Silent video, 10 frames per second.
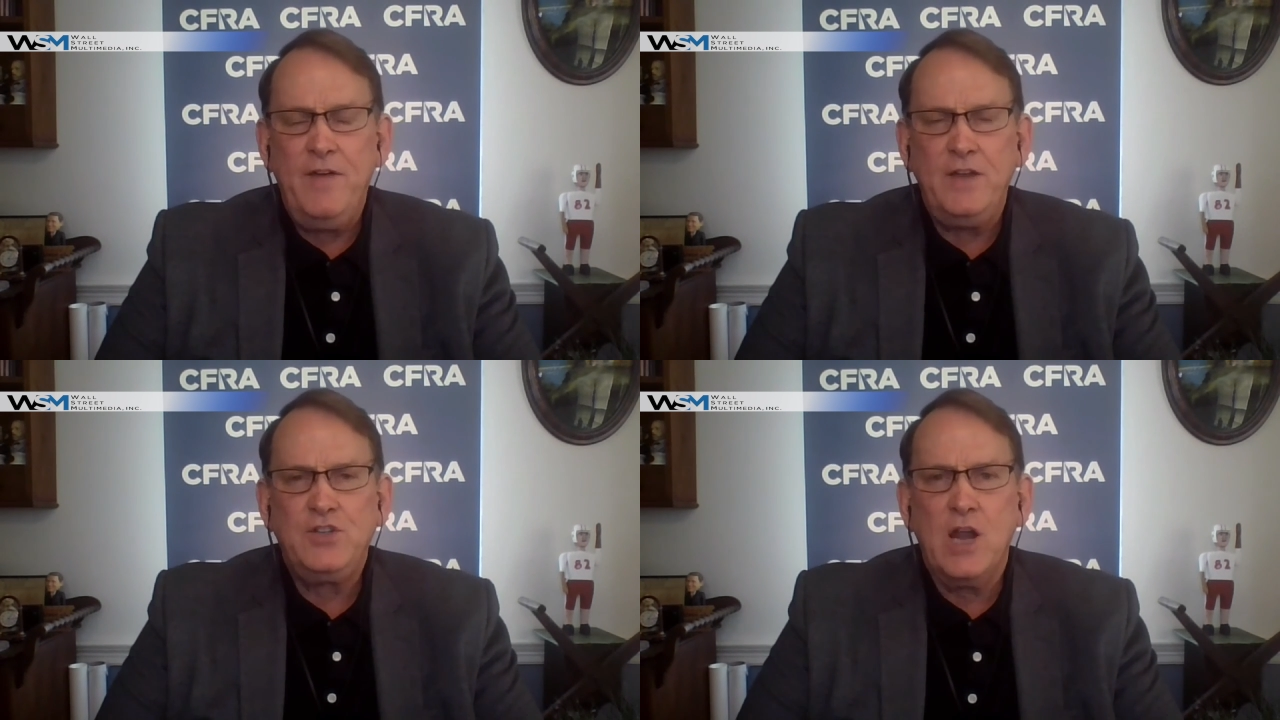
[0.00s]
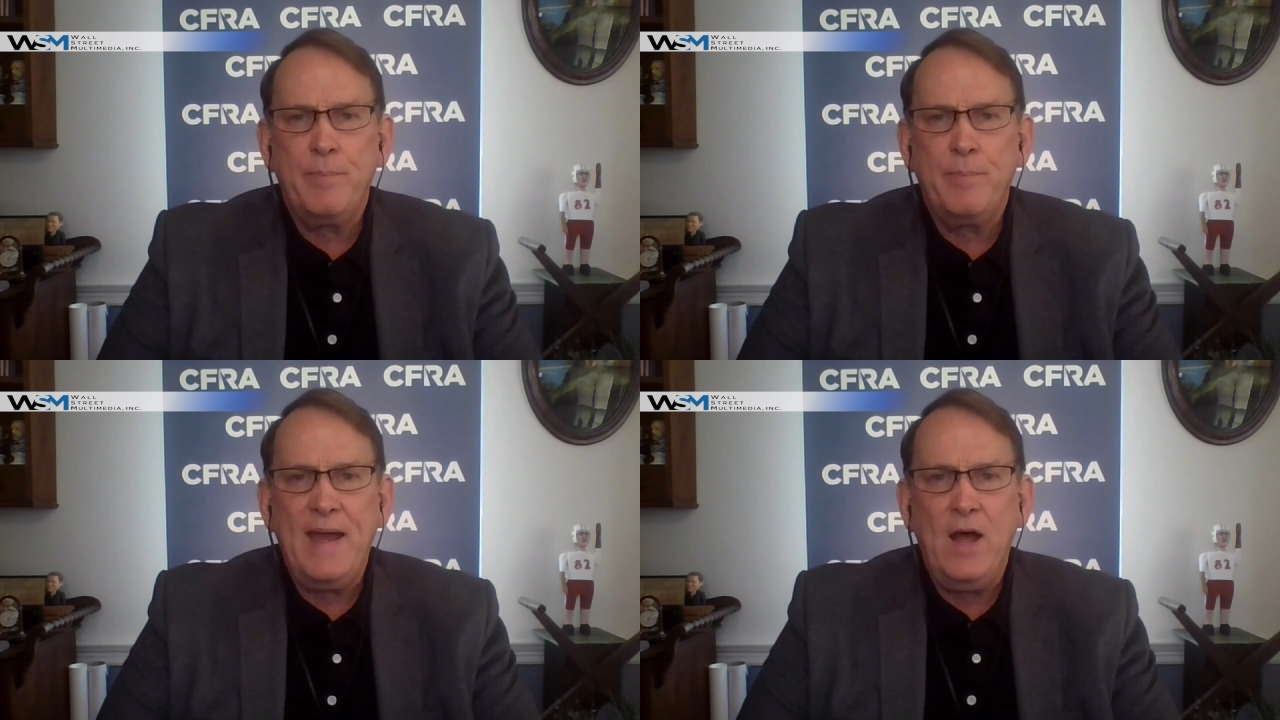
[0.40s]
Fed
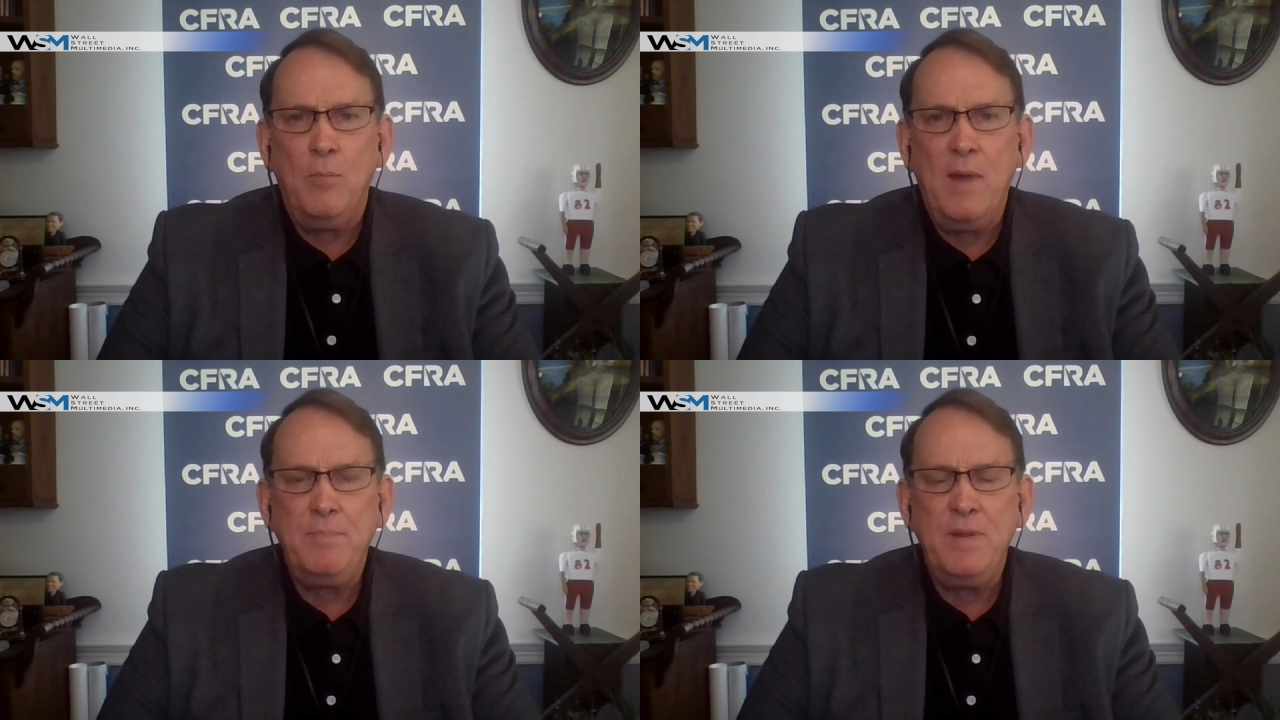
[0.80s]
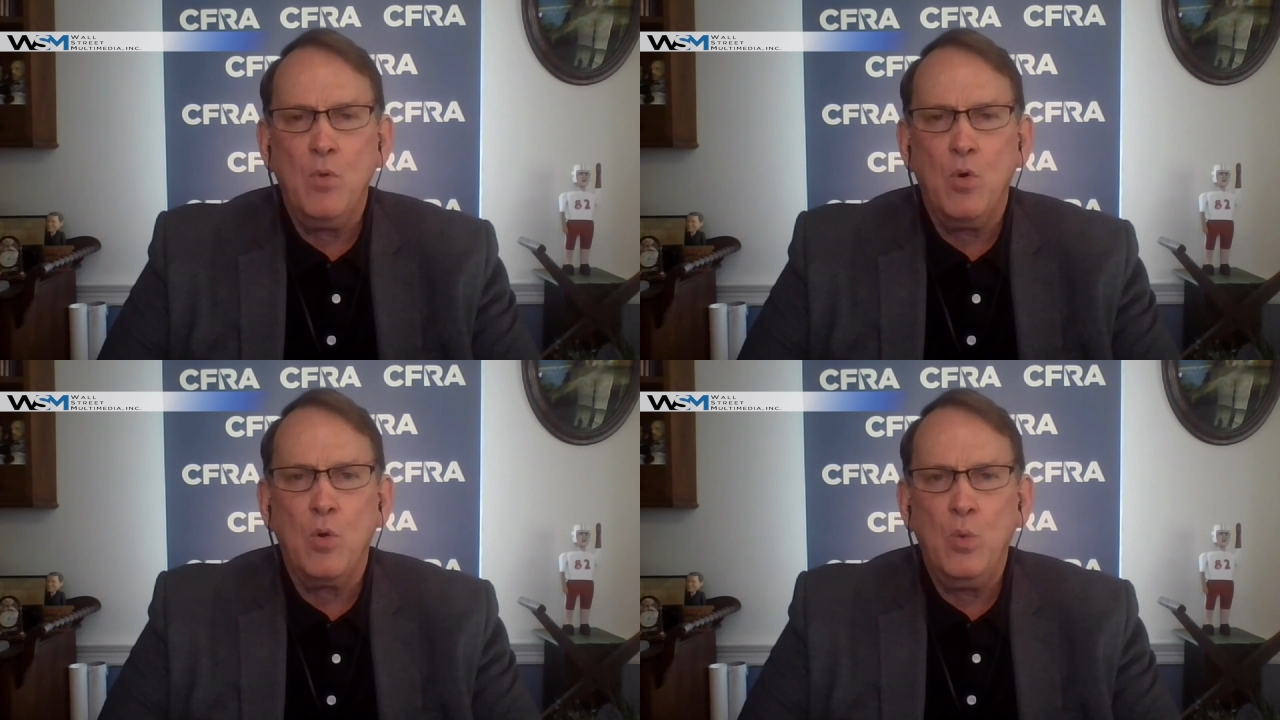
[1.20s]
Chair Powell might
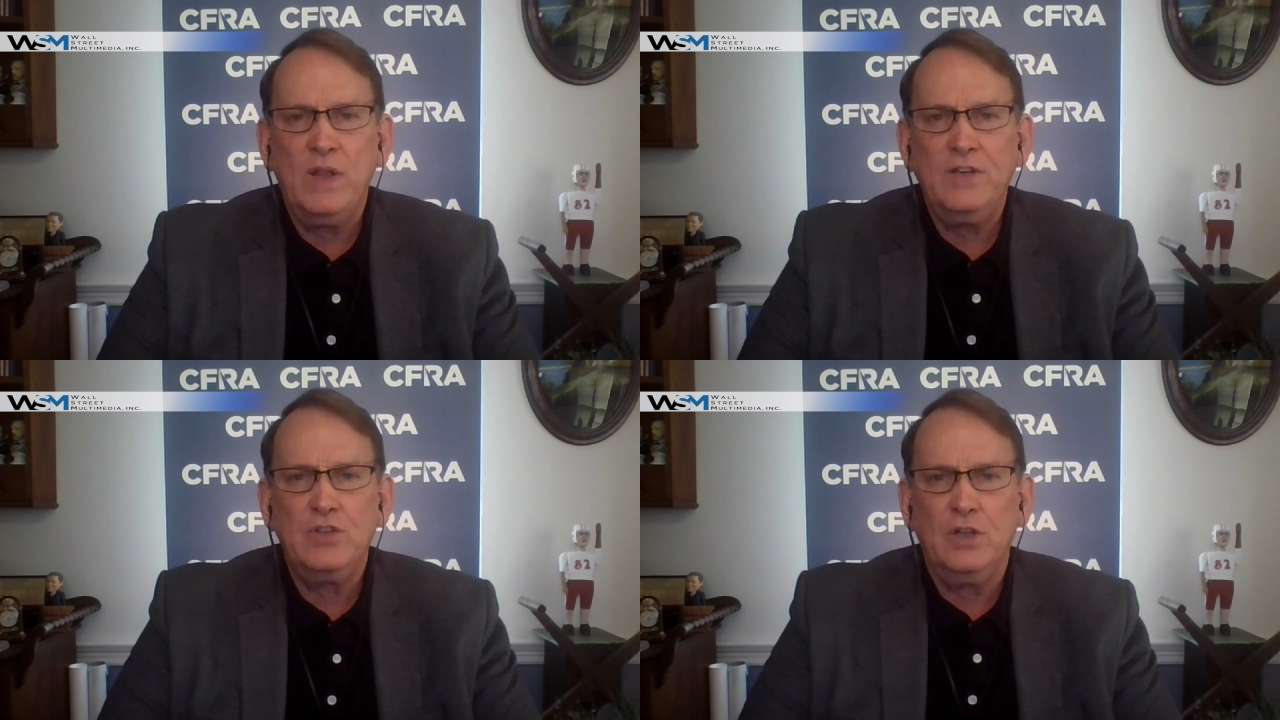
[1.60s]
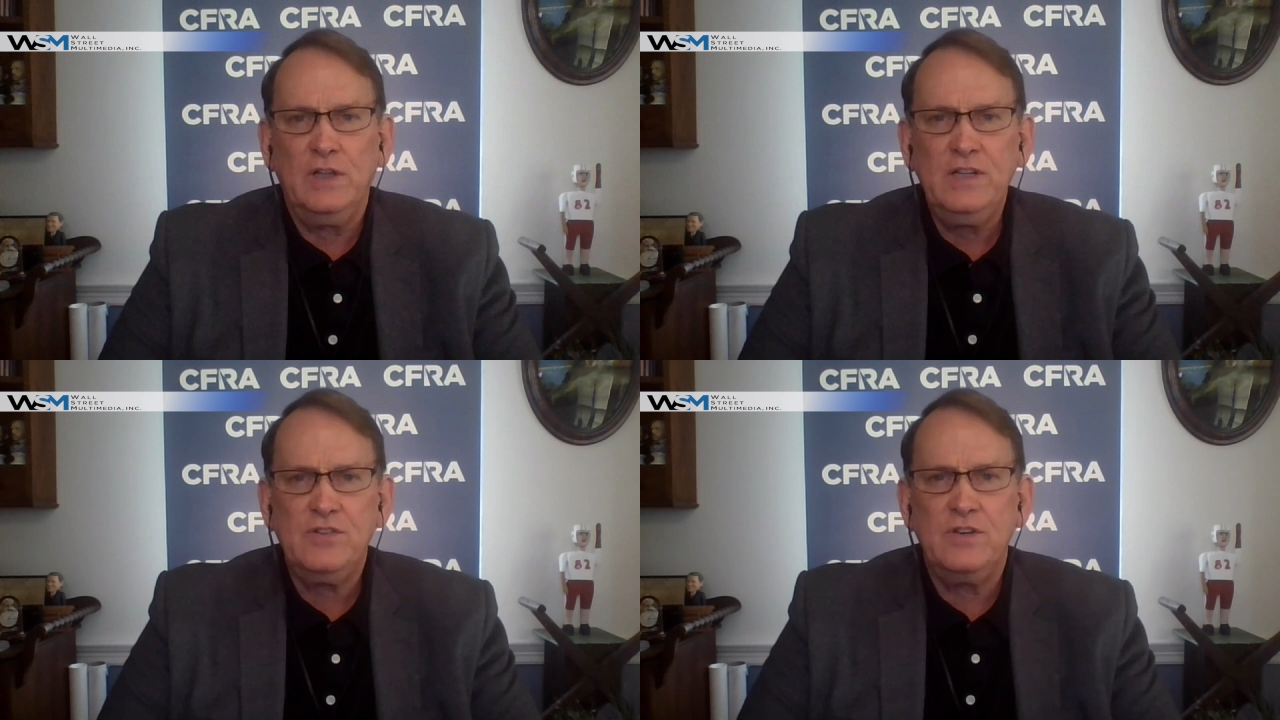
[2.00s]
be more willing to
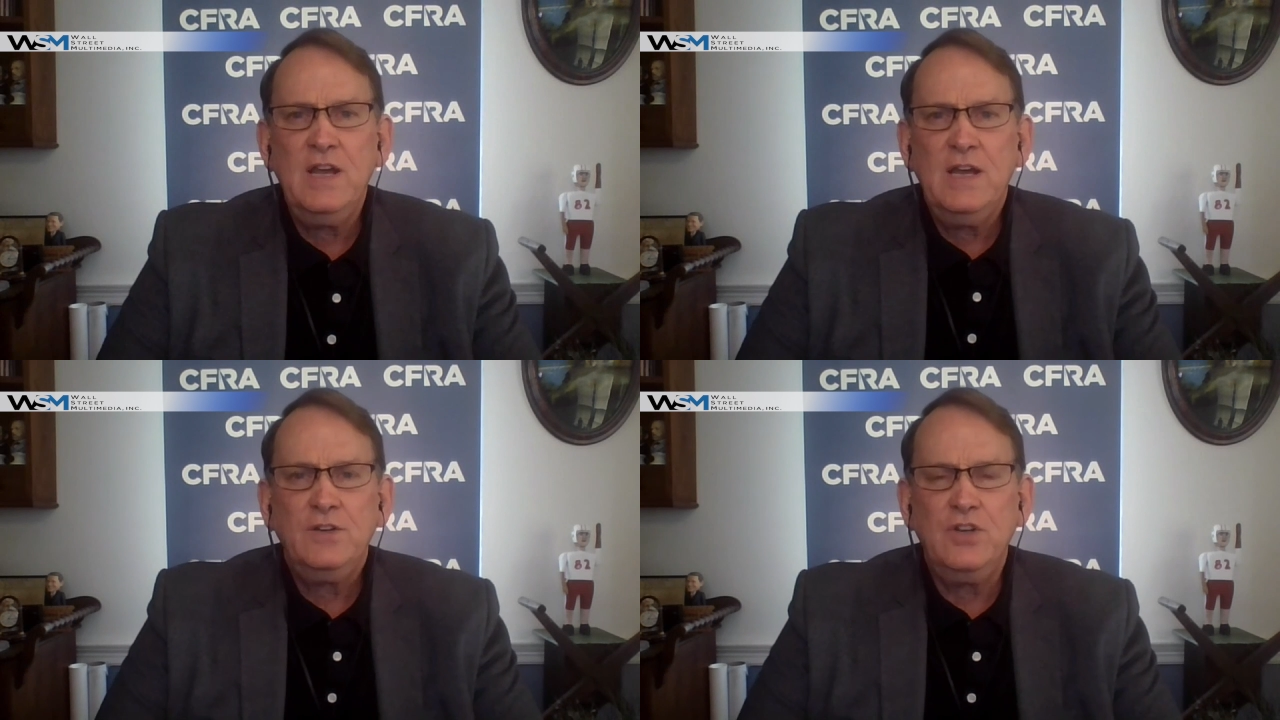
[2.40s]
listen